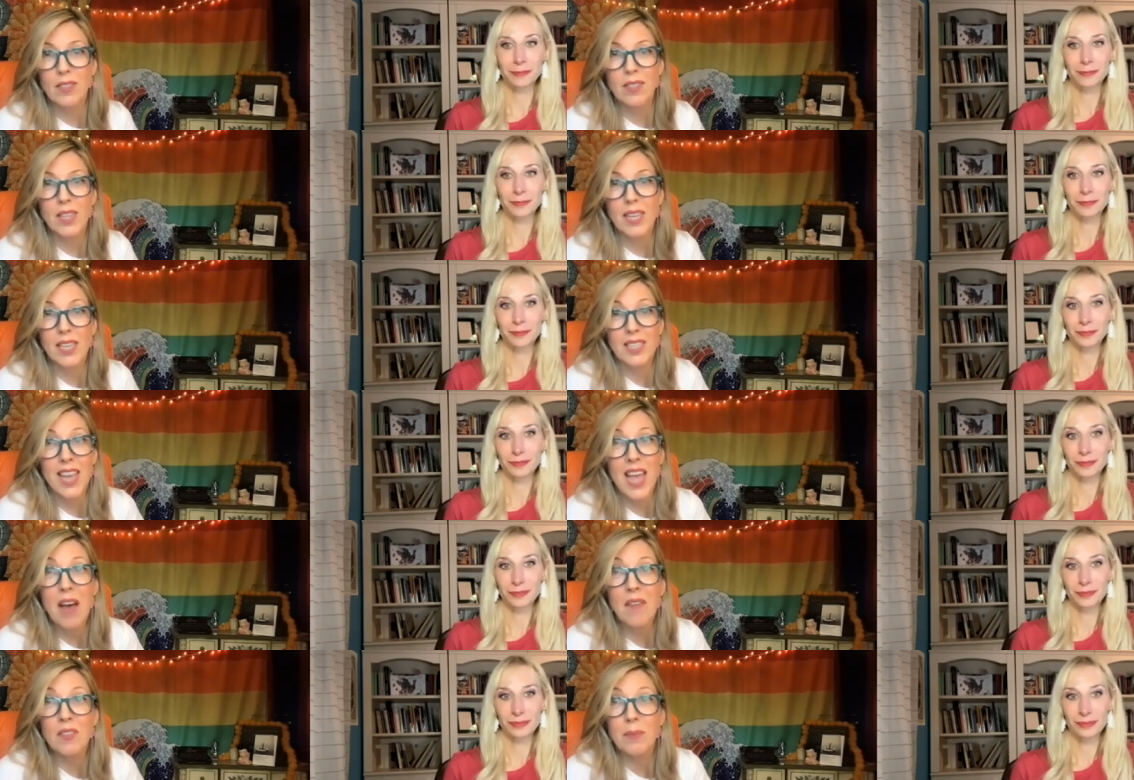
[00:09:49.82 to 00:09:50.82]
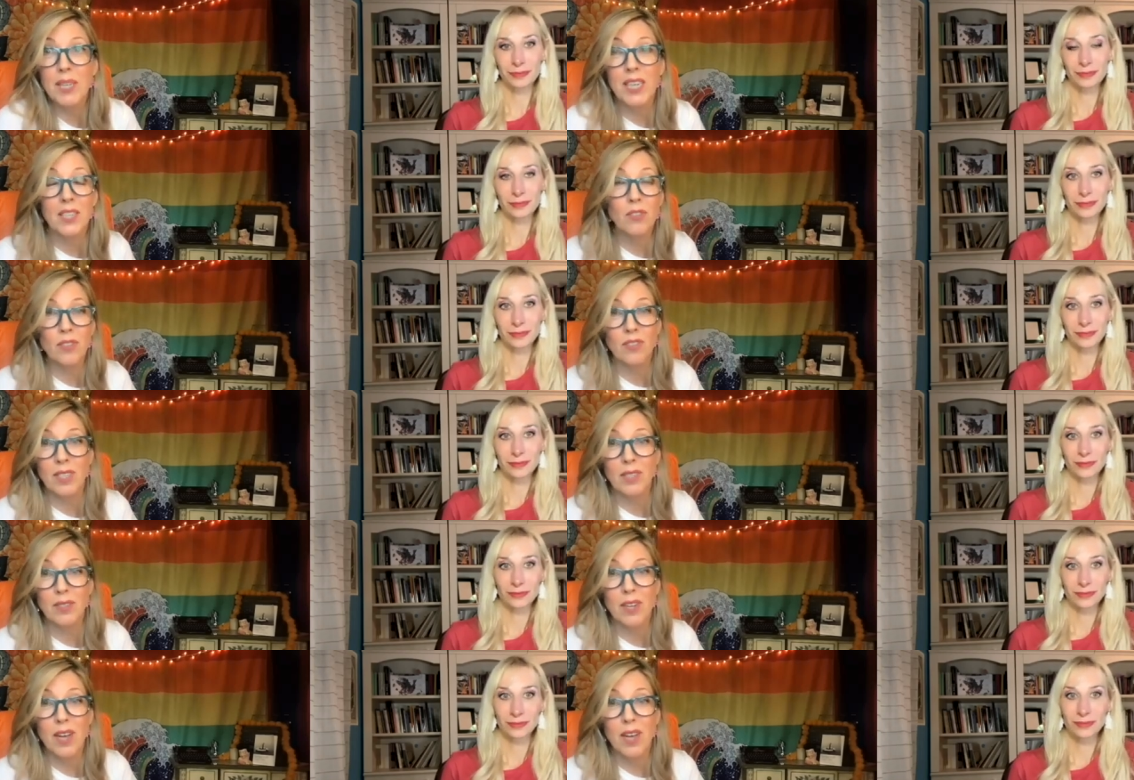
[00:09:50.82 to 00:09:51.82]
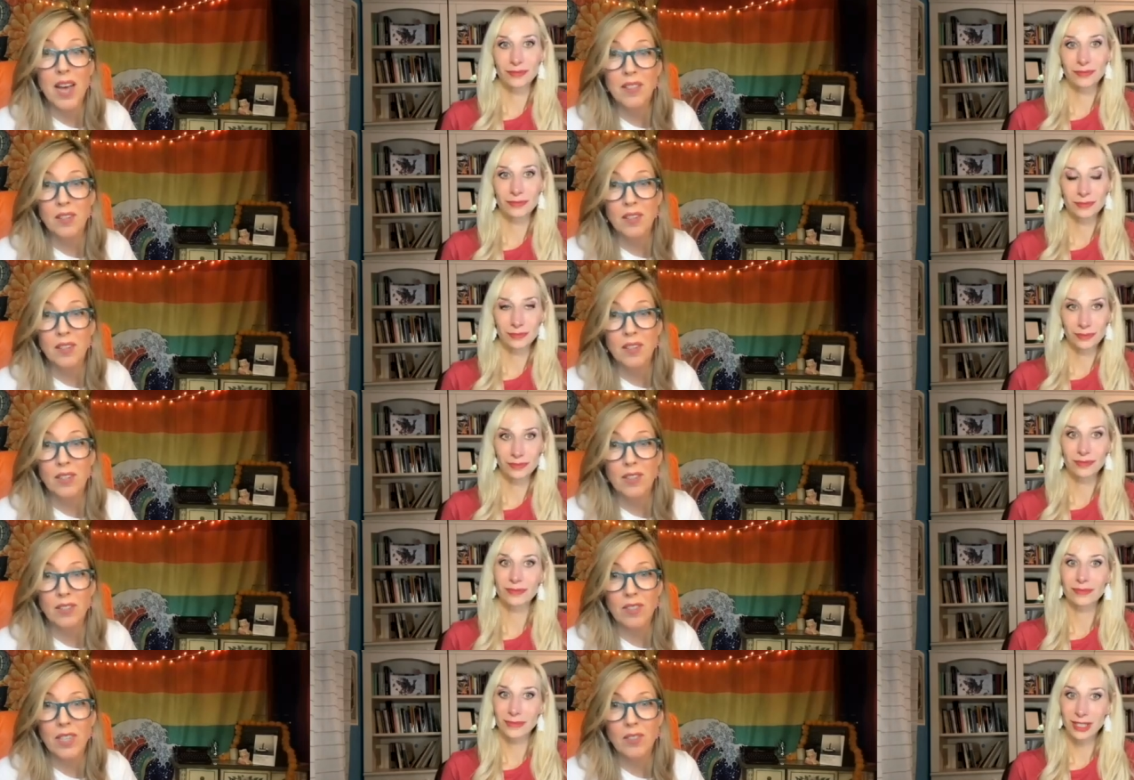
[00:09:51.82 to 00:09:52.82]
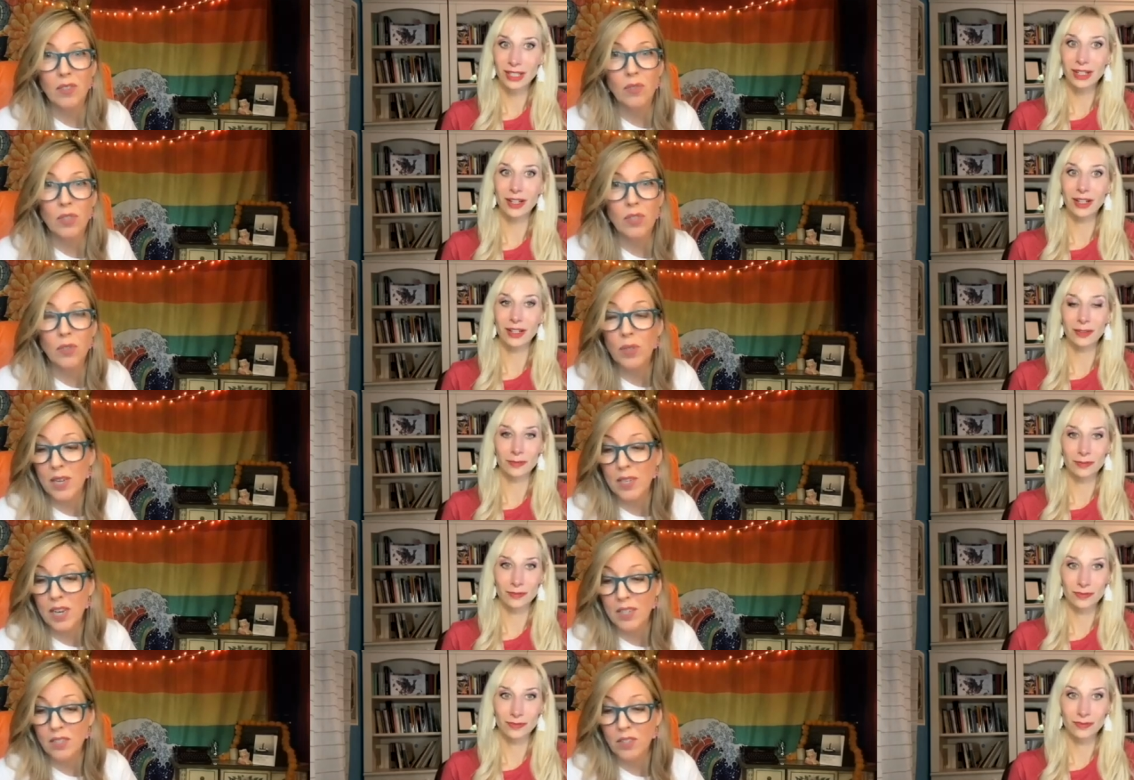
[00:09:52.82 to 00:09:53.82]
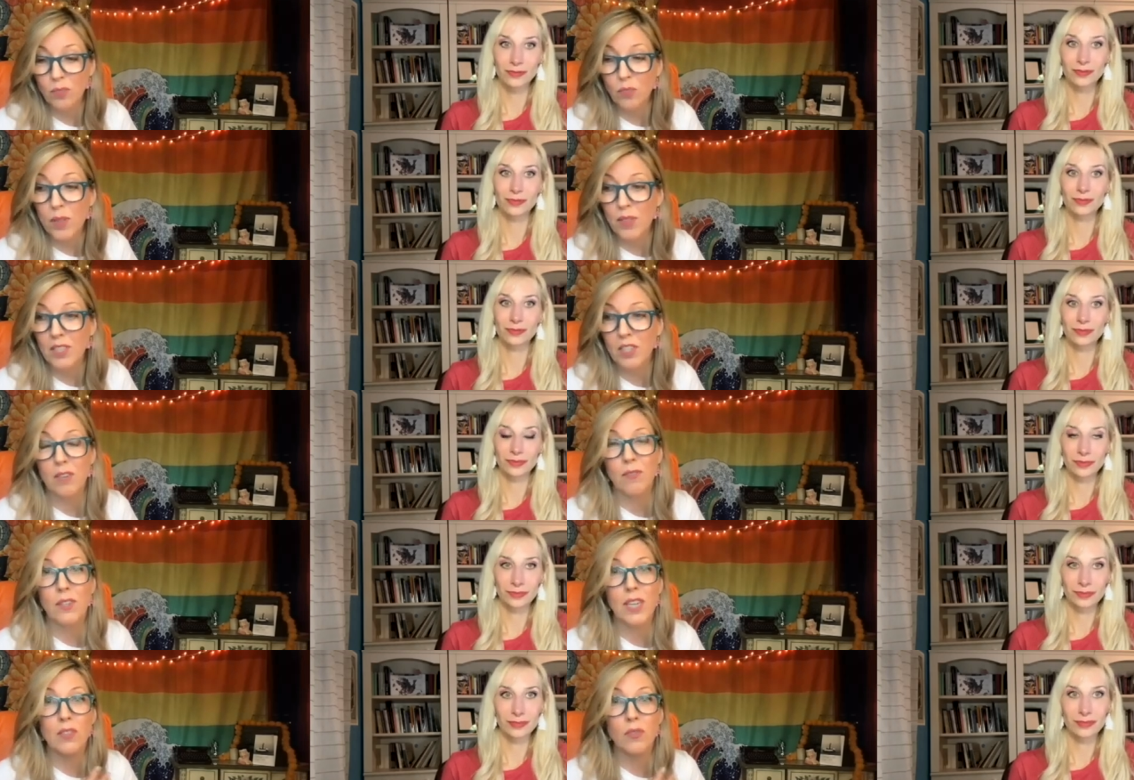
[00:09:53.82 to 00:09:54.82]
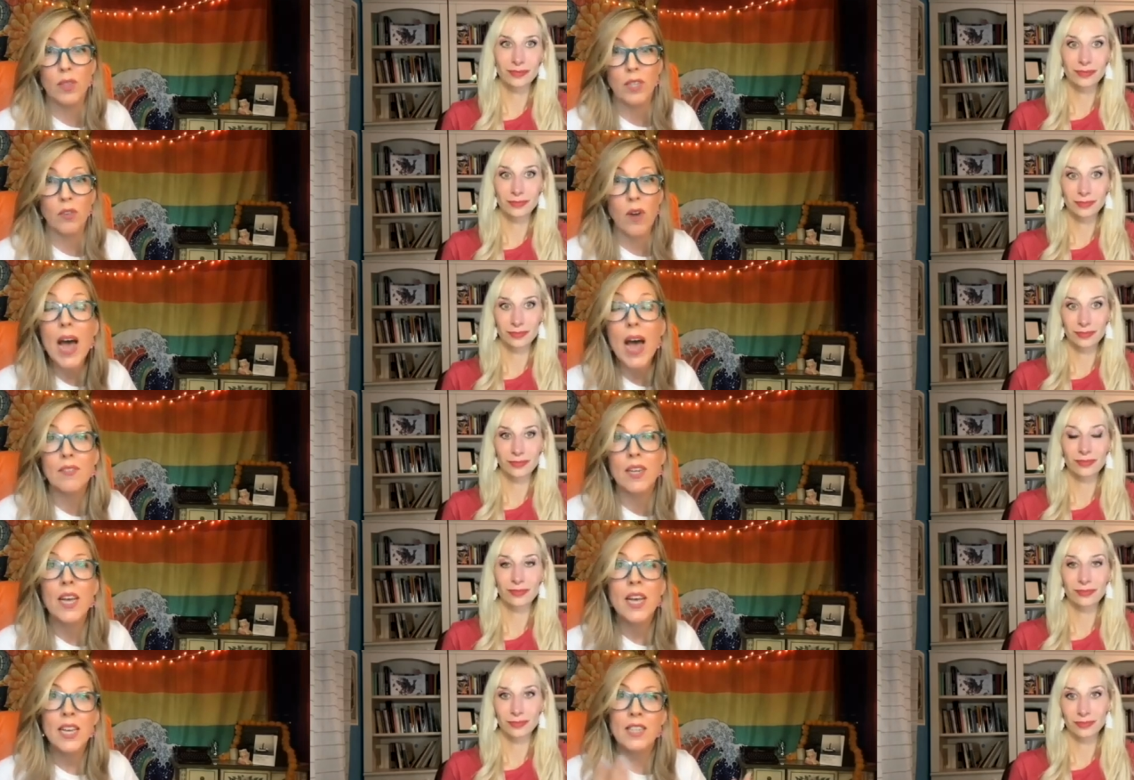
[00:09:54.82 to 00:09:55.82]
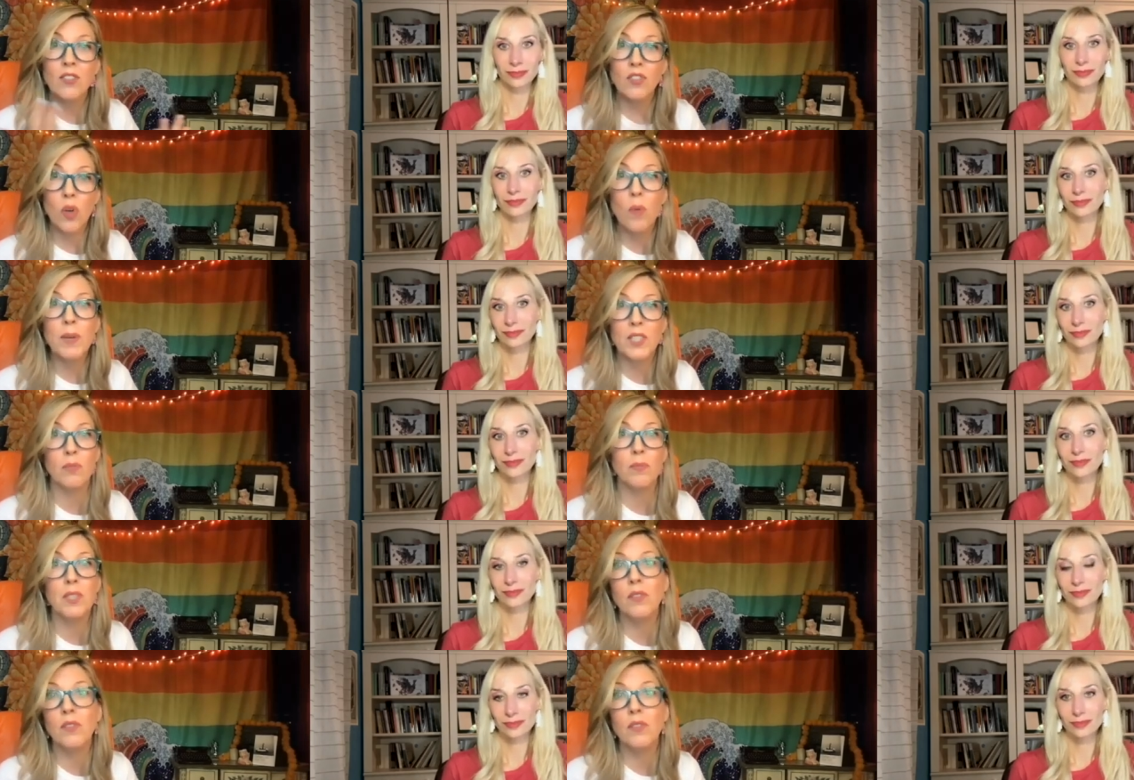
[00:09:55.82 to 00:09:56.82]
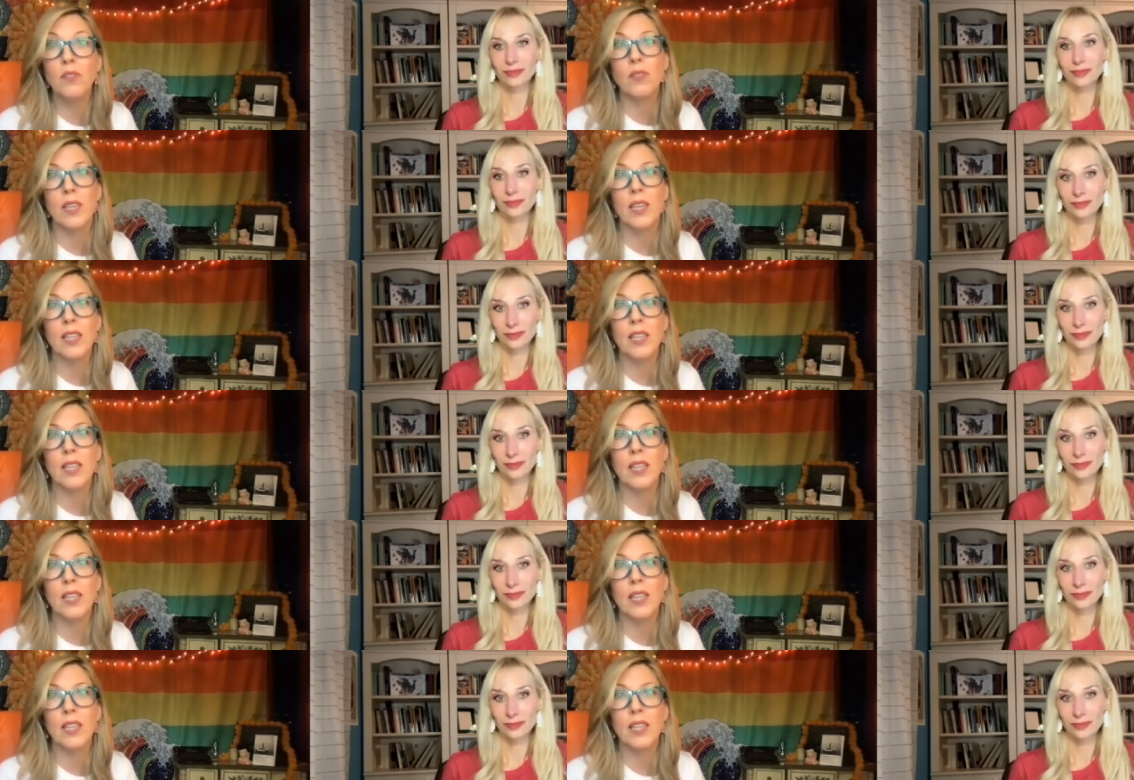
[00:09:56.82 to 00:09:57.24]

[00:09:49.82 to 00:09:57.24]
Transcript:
Speaker 1: like they have to be interesting to others. And so to do it. And, and one thing Jennifer does with the craft is so much music.